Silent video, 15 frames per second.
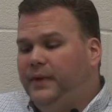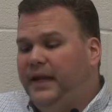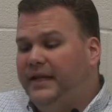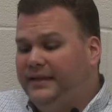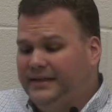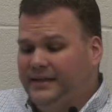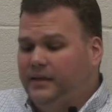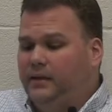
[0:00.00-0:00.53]

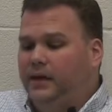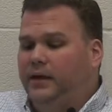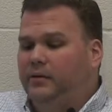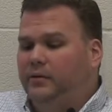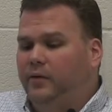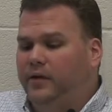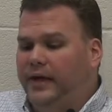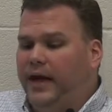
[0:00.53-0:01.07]
instantly
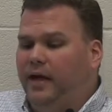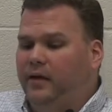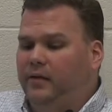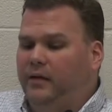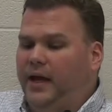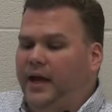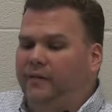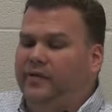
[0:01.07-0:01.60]

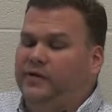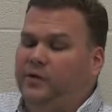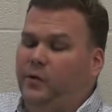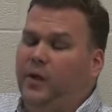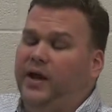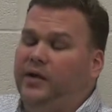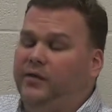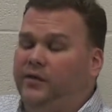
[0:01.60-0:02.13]
without having to
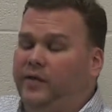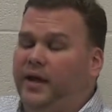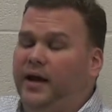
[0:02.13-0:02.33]
wait for